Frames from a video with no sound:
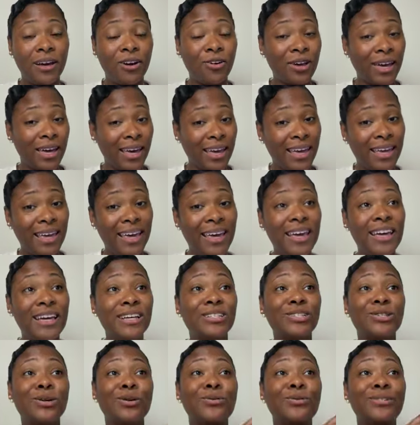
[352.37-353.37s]
Okay?
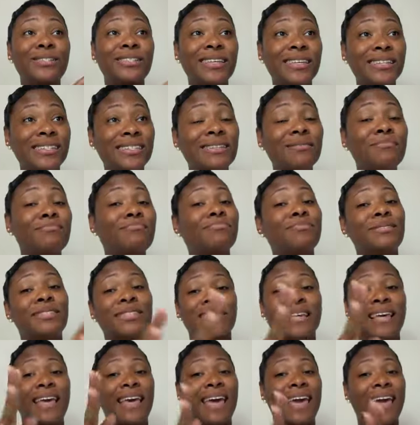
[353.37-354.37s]
So
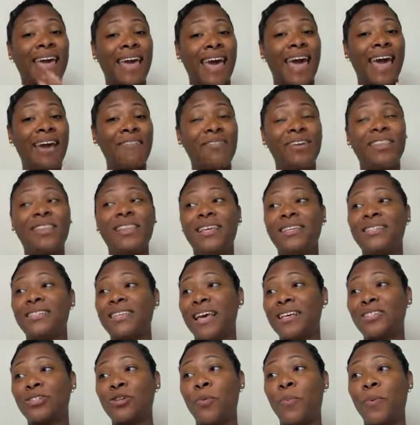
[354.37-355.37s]
systems, having
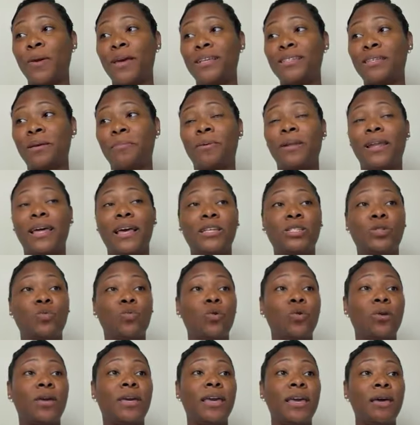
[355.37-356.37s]
these SOPs in place
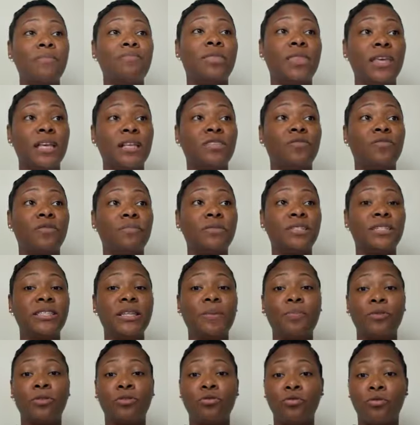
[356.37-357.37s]
will keep things from
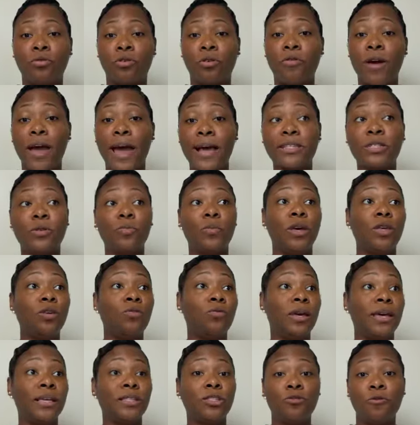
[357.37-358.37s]
slipping through the cracks when
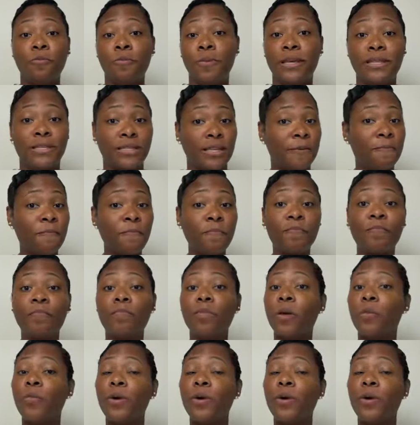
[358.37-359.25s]
you get too busy.